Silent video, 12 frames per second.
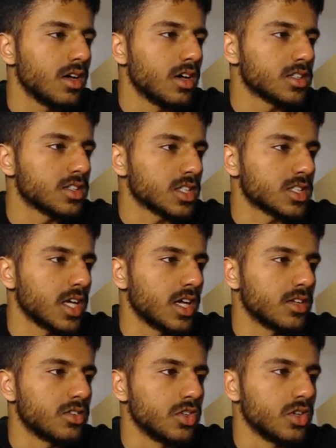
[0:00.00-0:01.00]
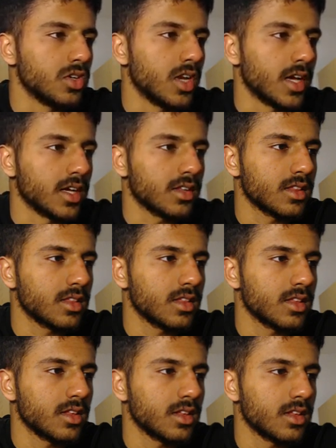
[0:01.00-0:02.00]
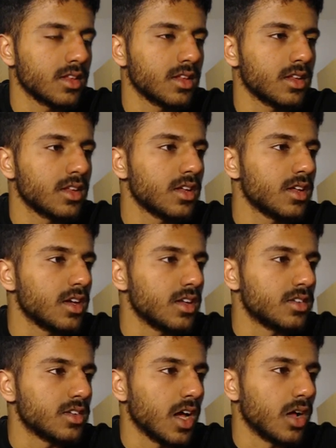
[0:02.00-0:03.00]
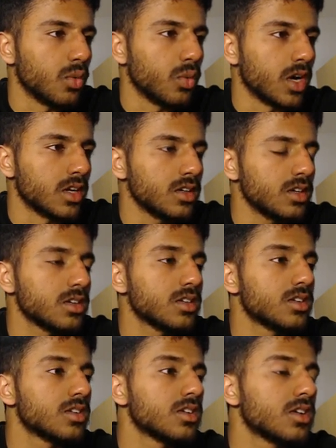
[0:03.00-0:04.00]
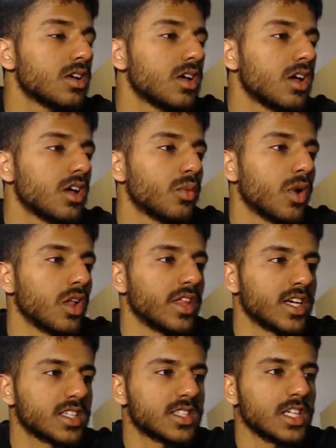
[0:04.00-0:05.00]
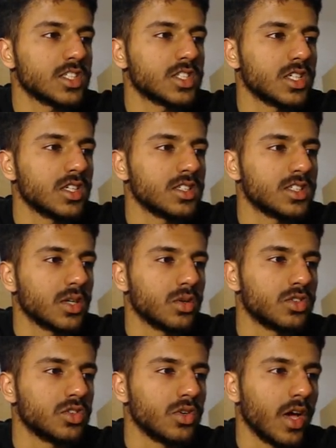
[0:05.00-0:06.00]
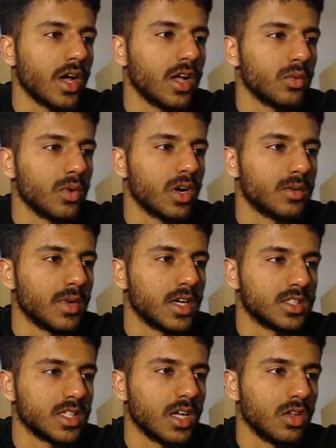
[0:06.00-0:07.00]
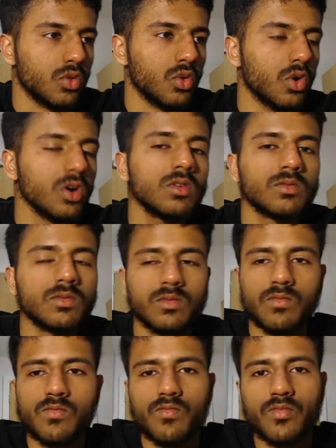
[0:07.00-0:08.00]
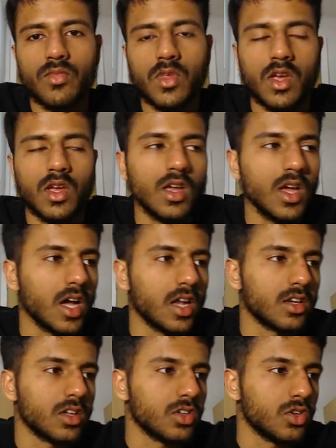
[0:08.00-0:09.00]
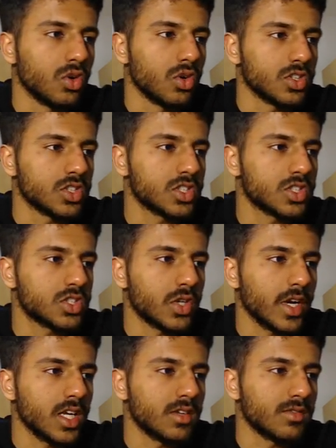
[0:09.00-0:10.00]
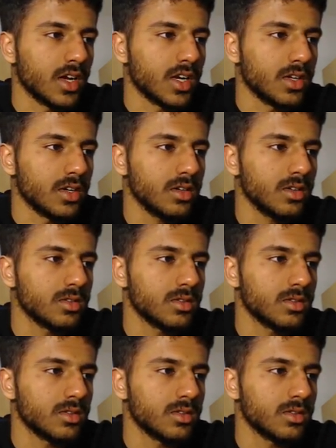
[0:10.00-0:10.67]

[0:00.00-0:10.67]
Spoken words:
such that its new length is L1. Well, the extension is equal to L1 minus L0, and your strain value